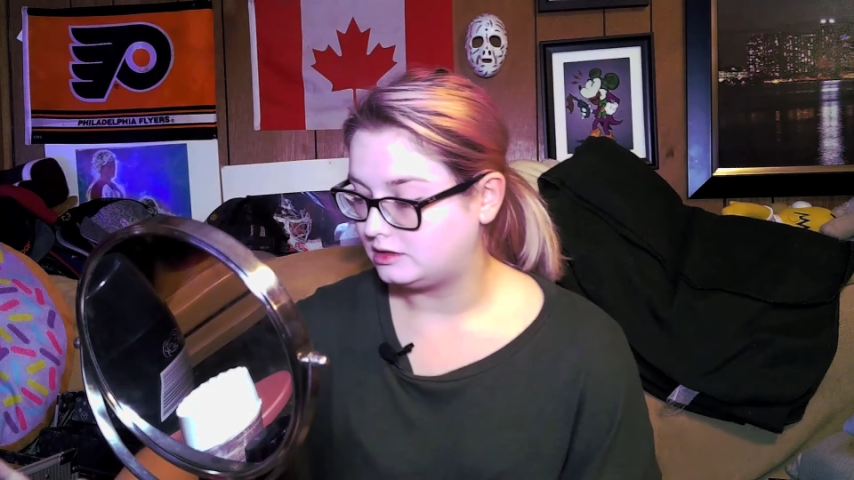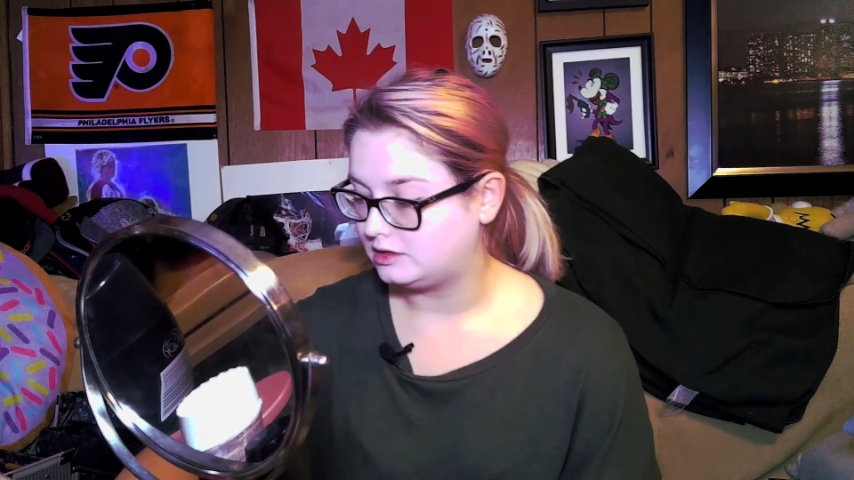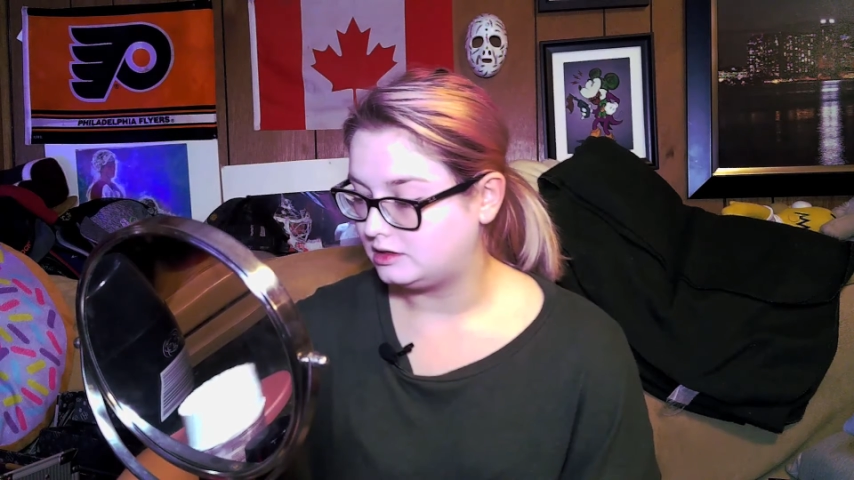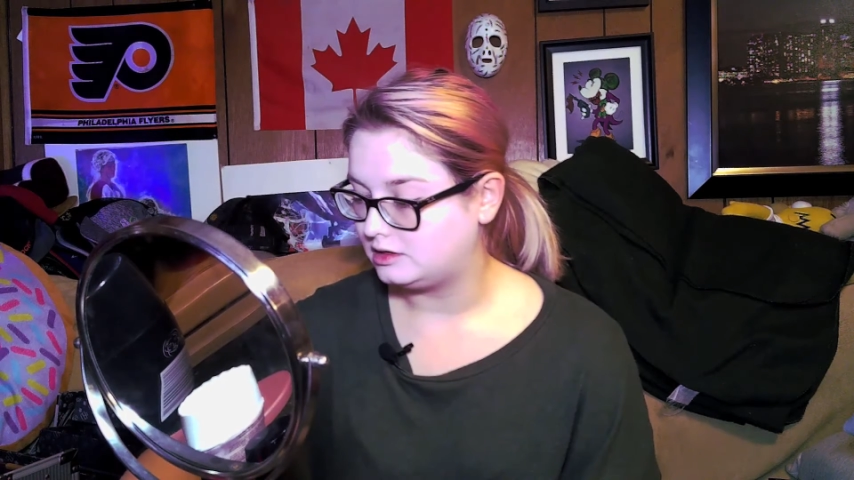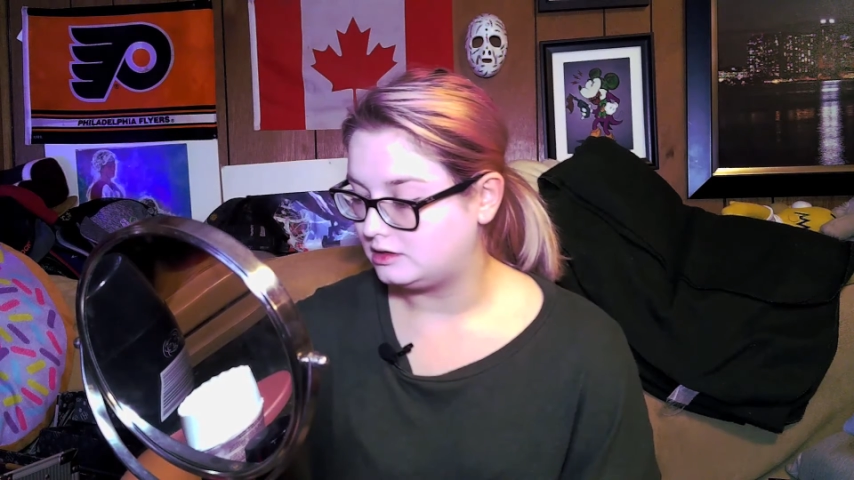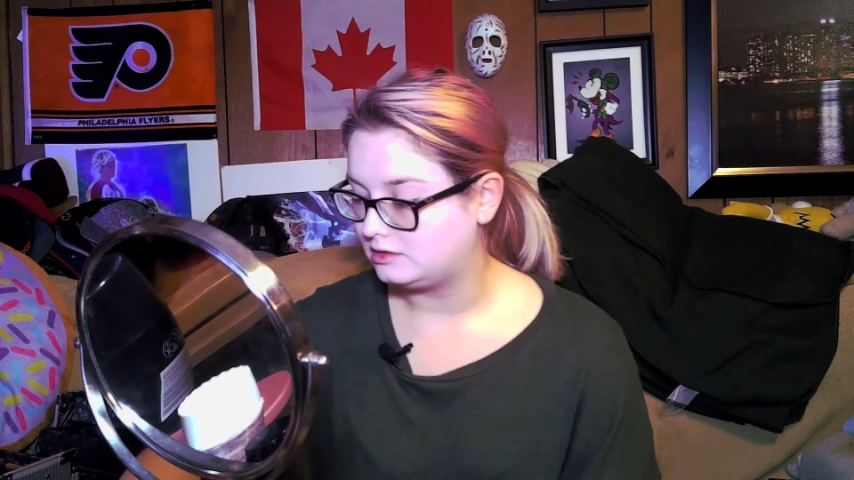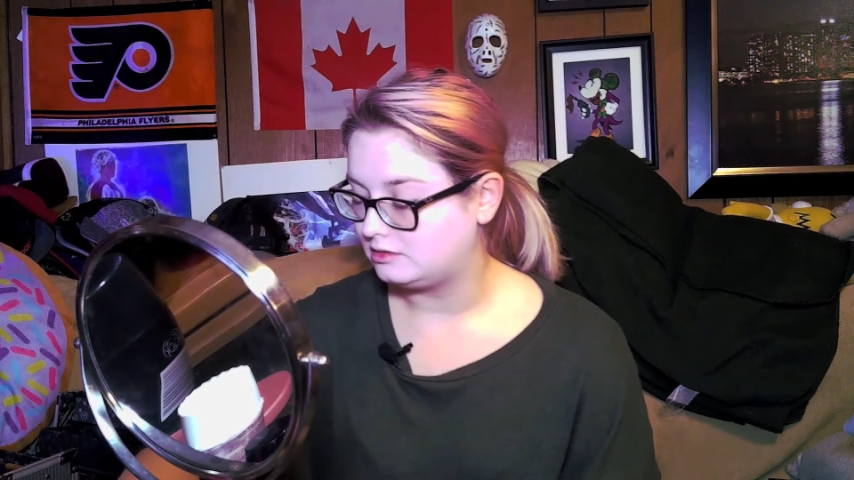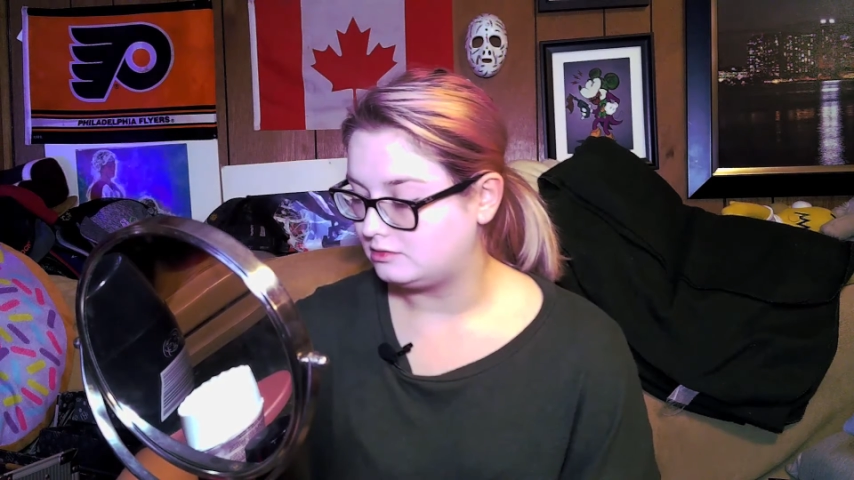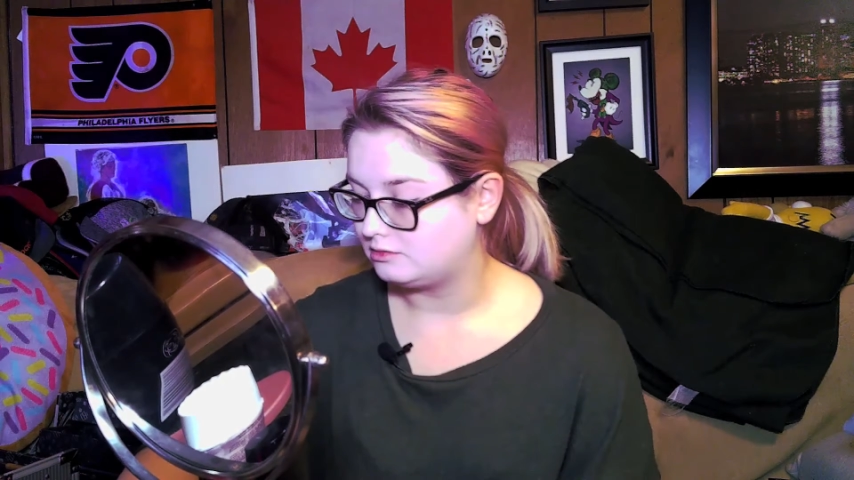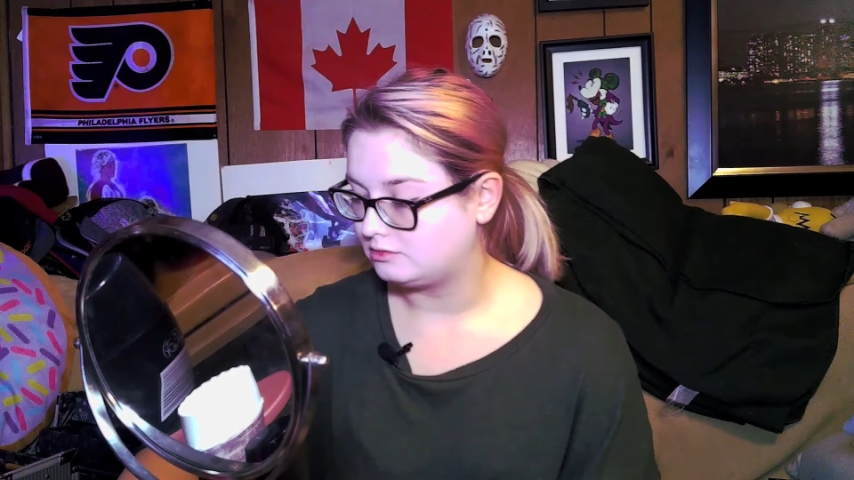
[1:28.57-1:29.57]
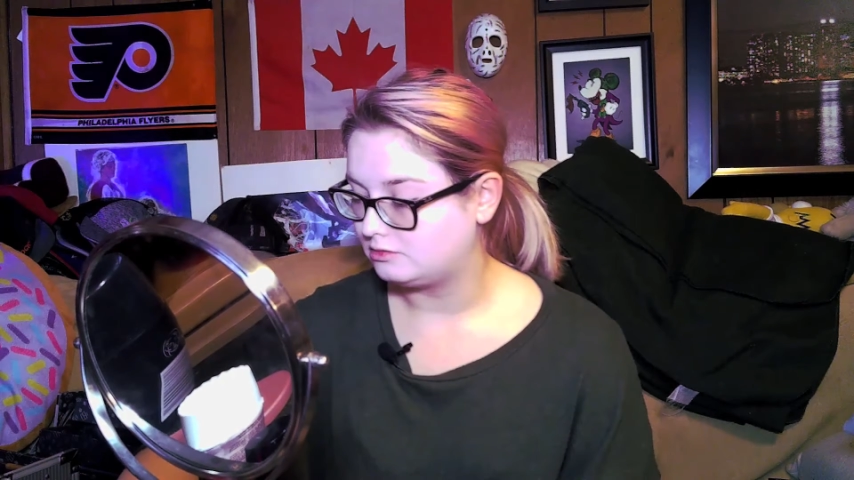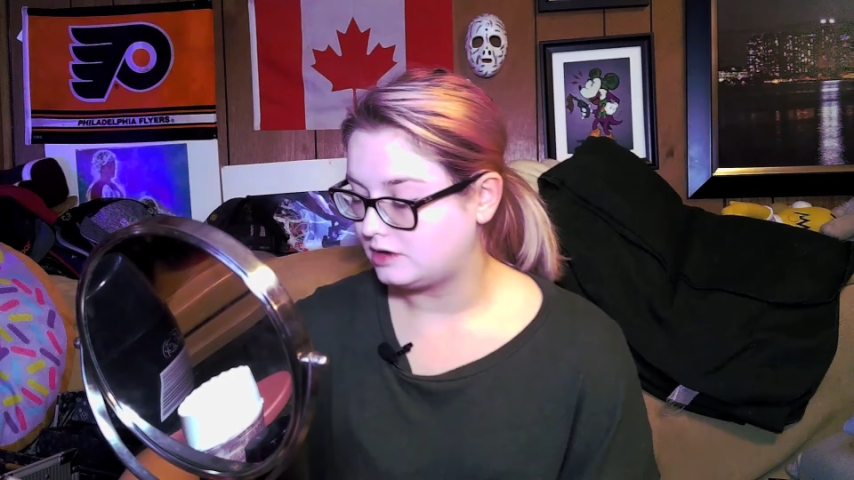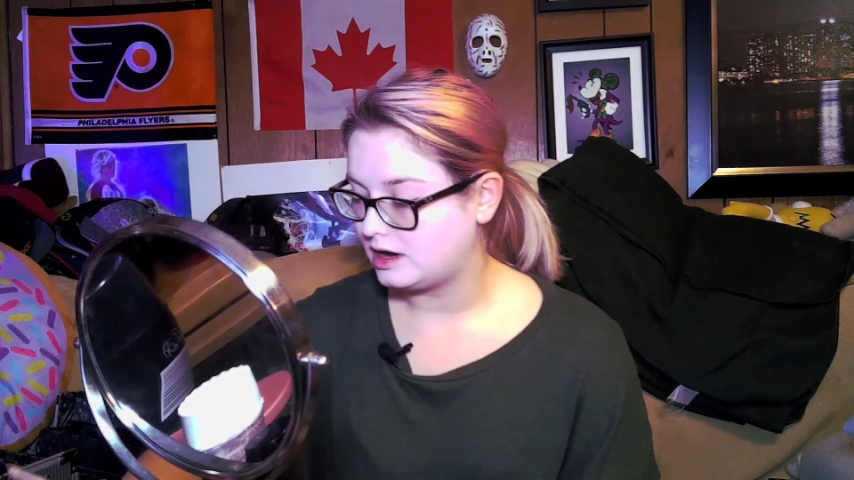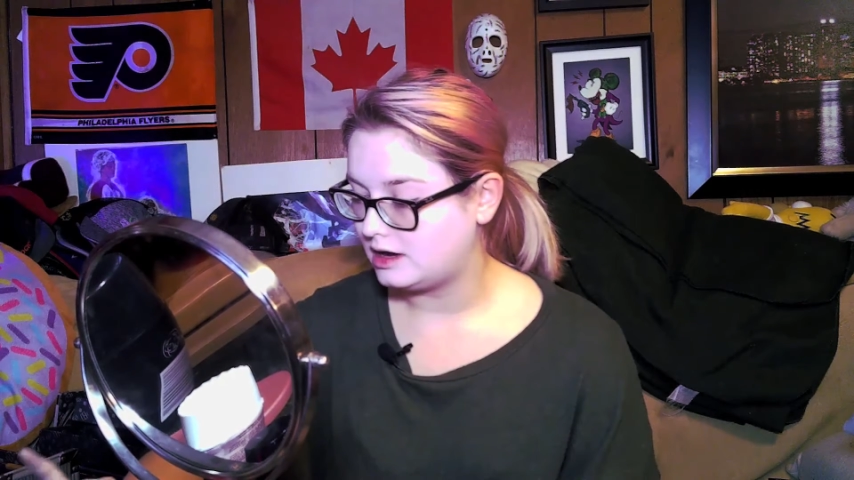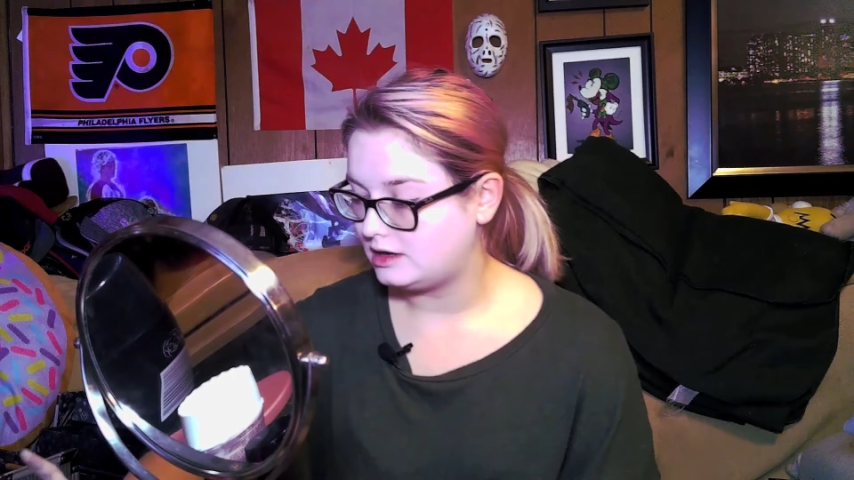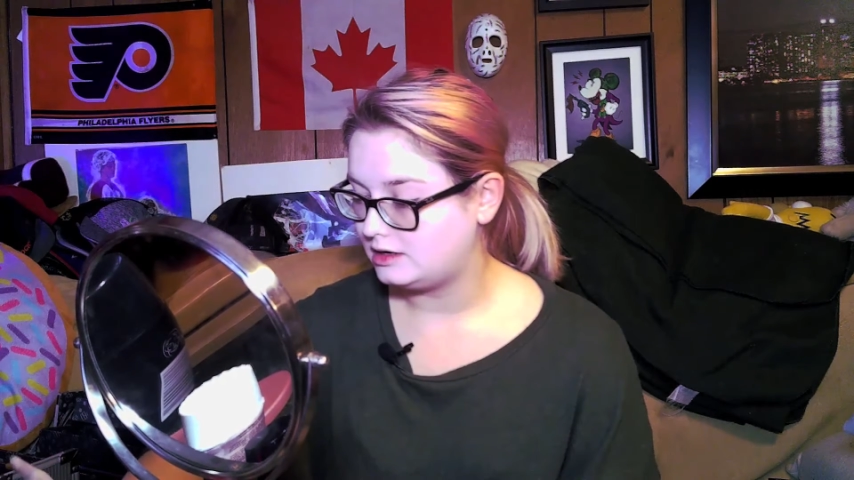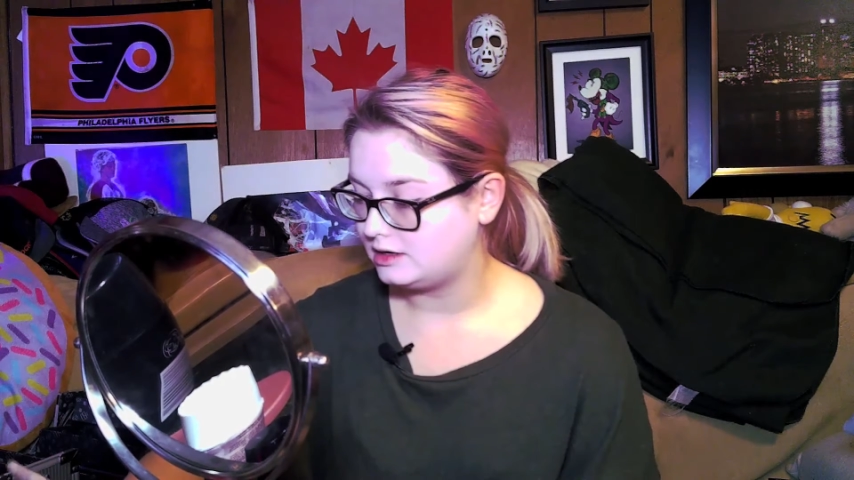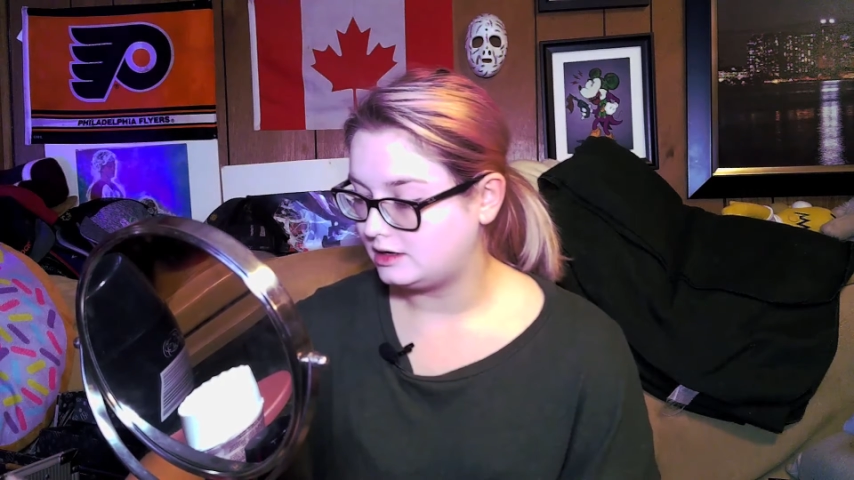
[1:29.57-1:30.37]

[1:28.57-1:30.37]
the red